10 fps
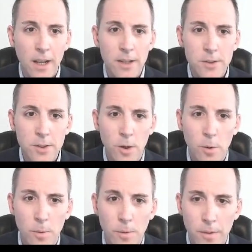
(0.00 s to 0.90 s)
And
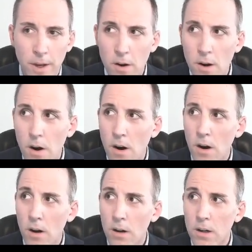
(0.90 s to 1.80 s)
so there
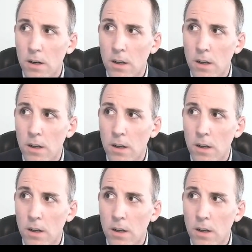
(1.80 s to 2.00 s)
are